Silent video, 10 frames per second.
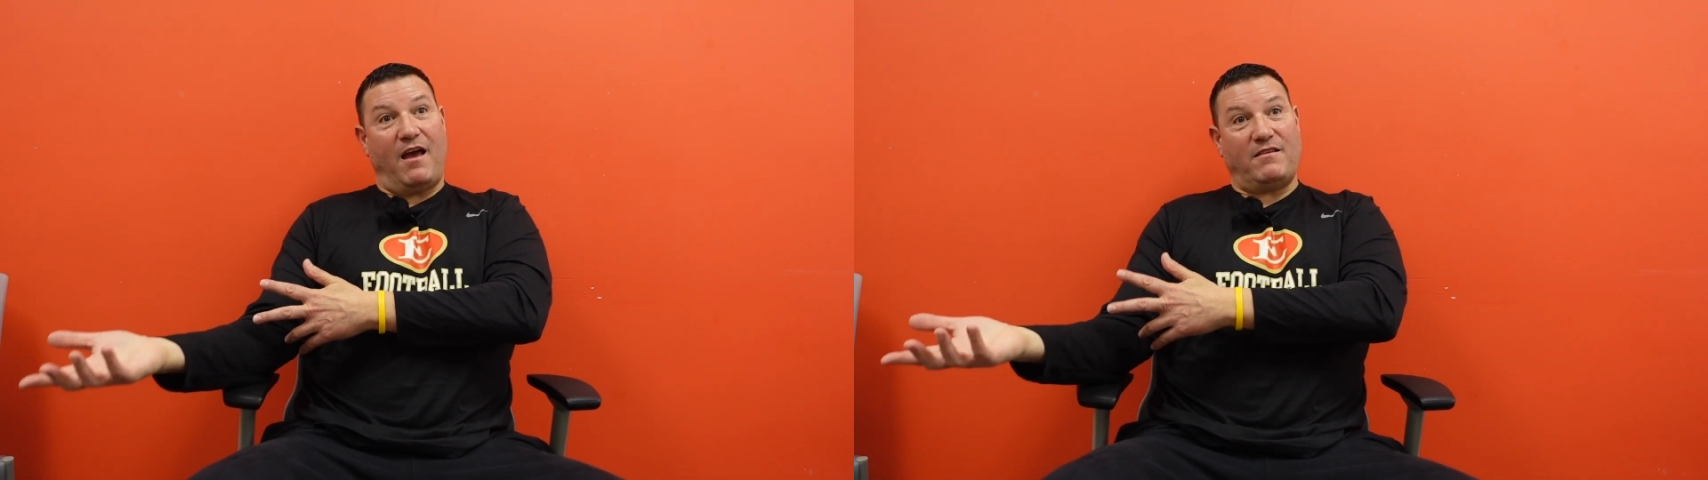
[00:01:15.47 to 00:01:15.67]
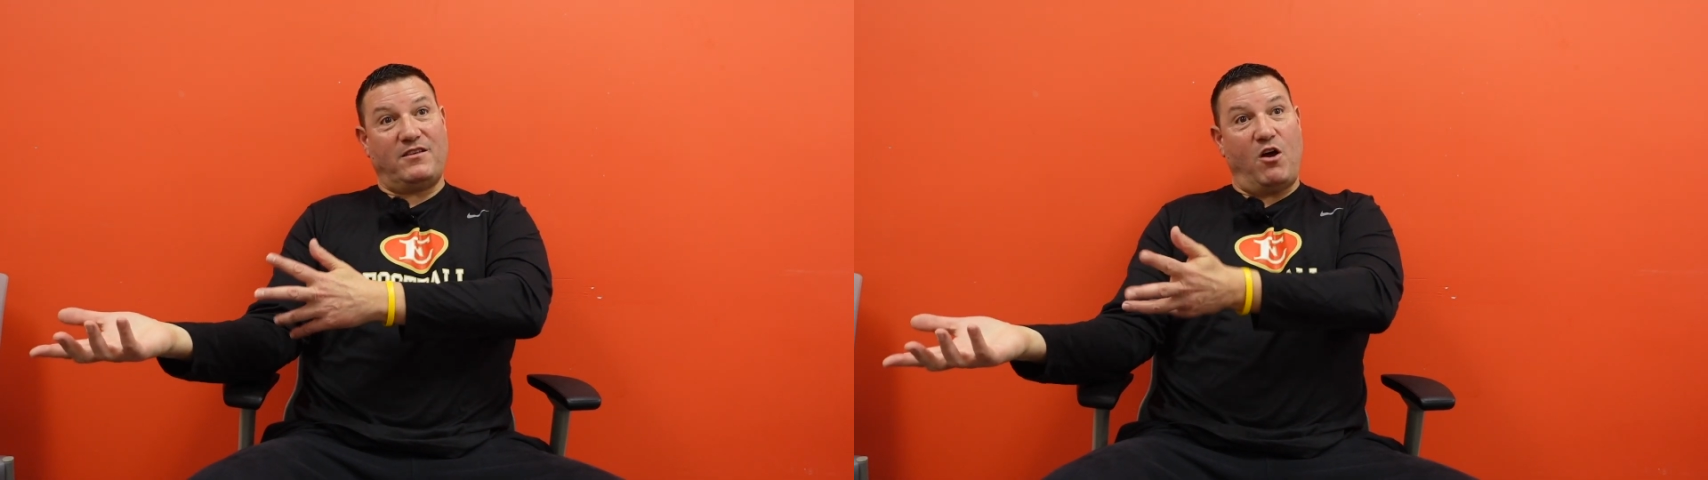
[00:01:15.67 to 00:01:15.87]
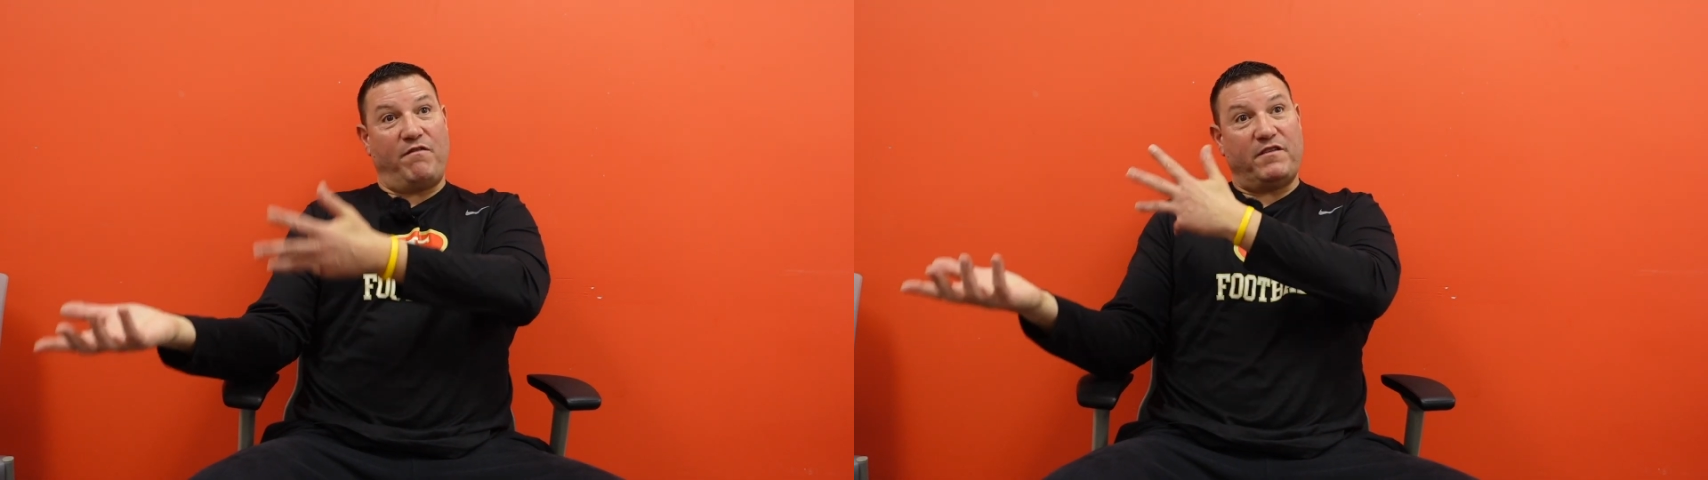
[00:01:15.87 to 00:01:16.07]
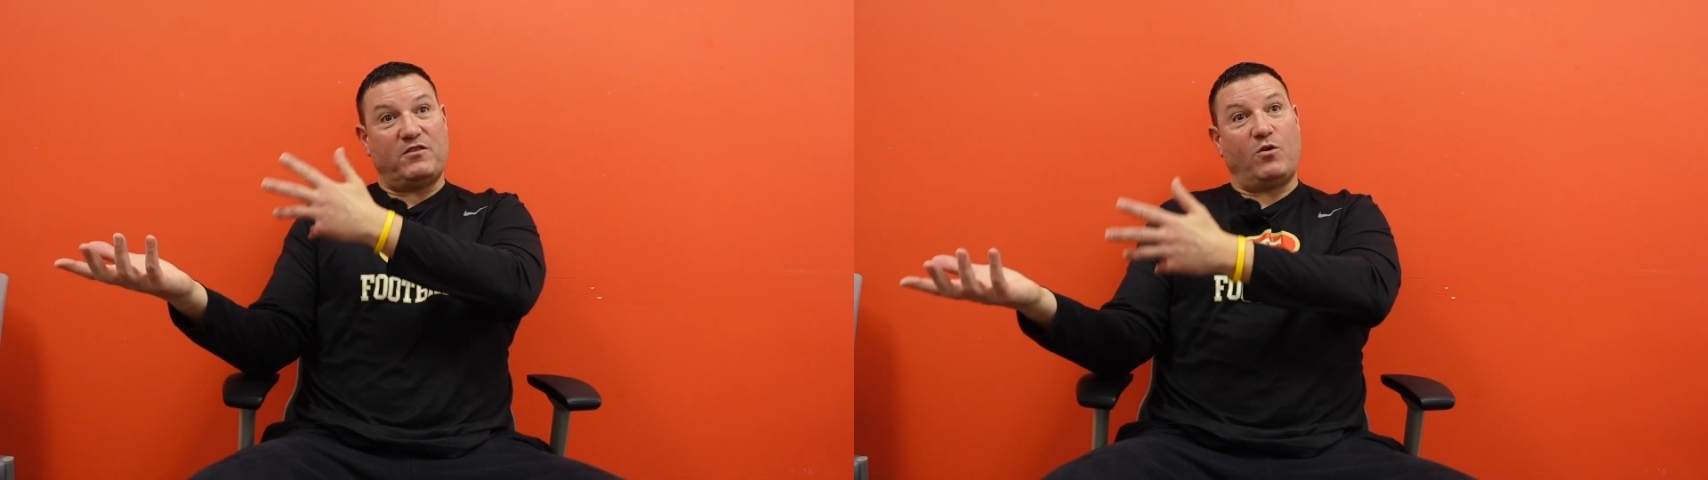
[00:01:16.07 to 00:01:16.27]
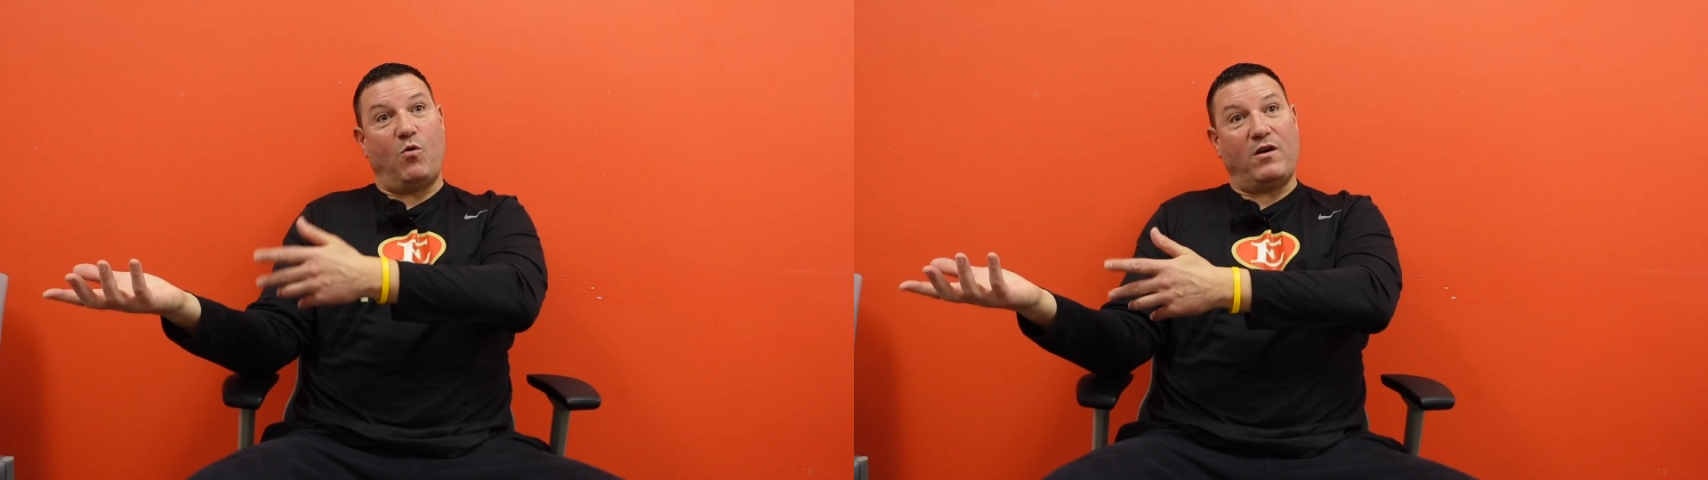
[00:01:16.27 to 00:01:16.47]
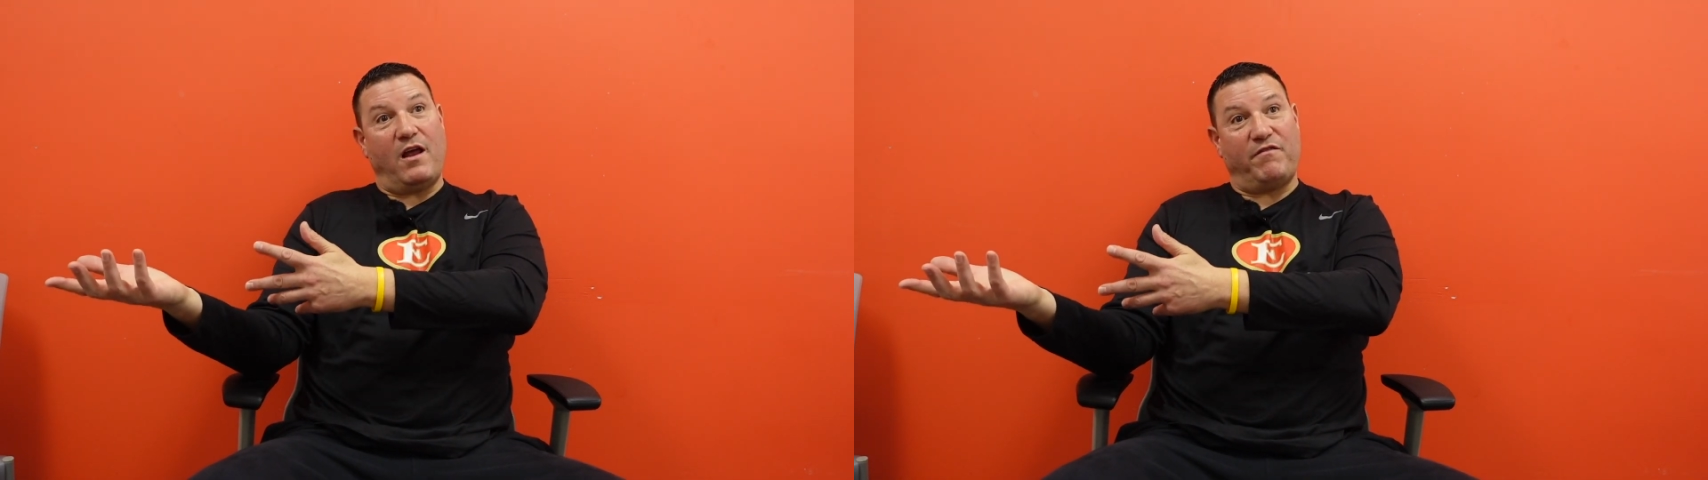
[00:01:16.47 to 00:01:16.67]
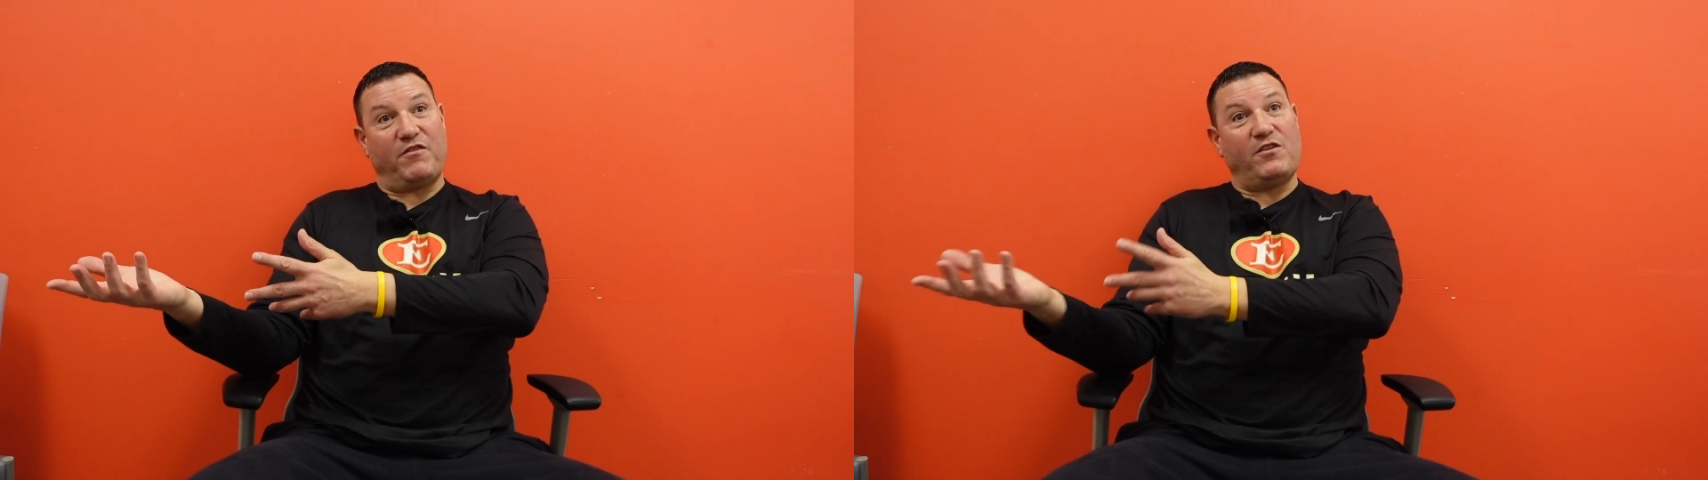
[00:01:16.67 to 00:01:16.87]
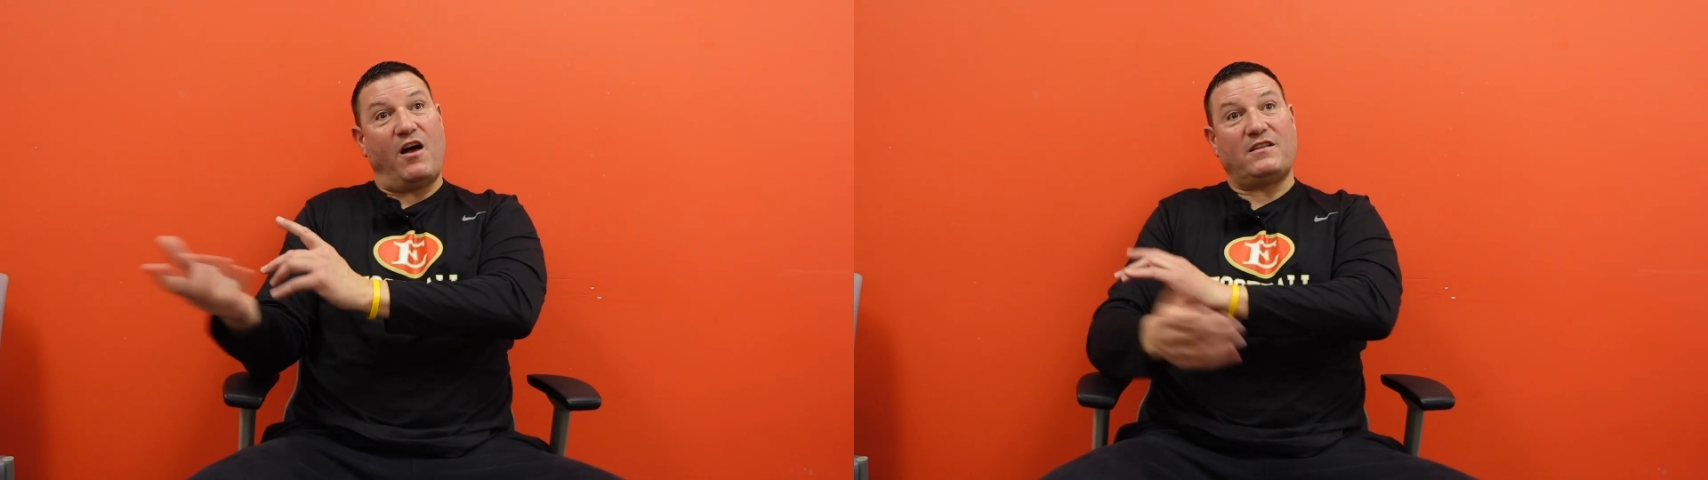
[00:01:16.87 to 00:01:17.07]
as the offensive coordinator
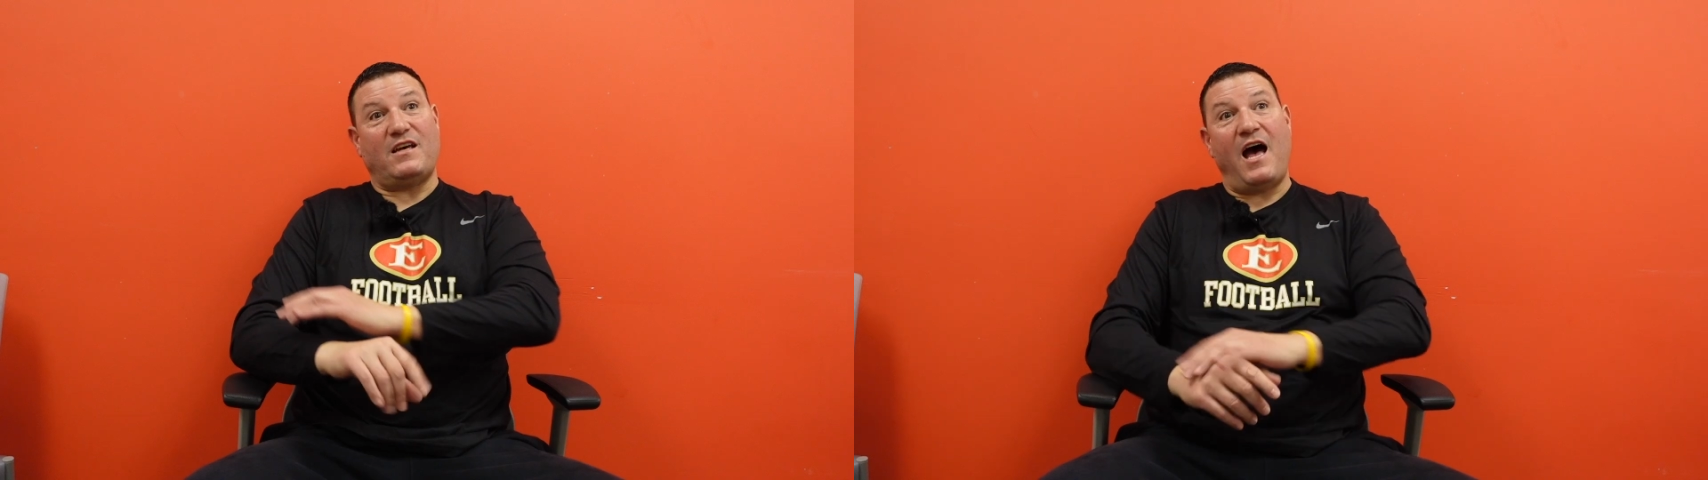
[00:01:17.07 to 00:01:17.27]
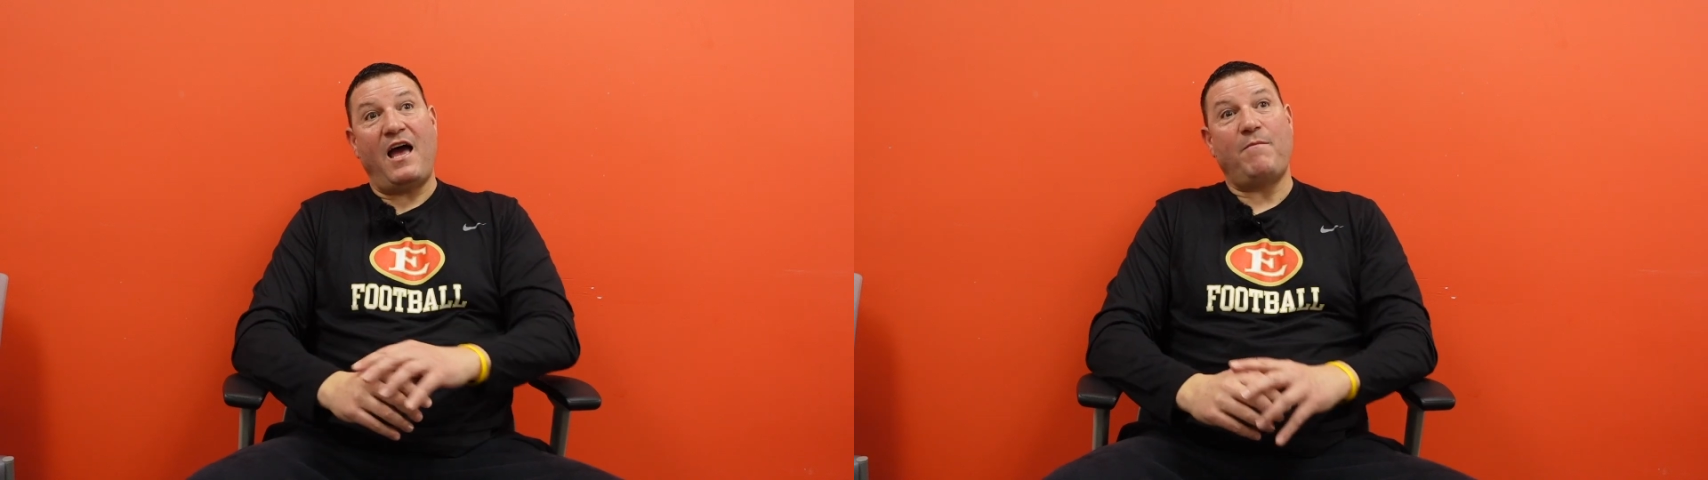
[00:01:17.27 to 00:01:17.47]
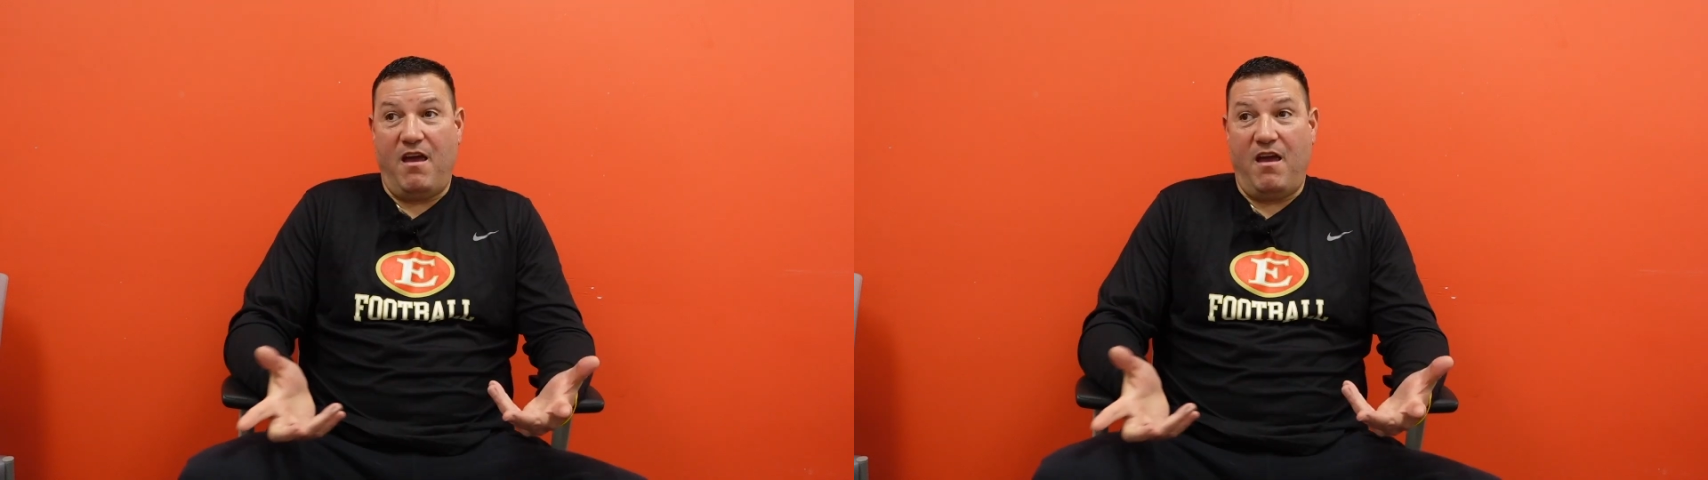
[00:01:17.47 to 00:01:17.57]
for a long time.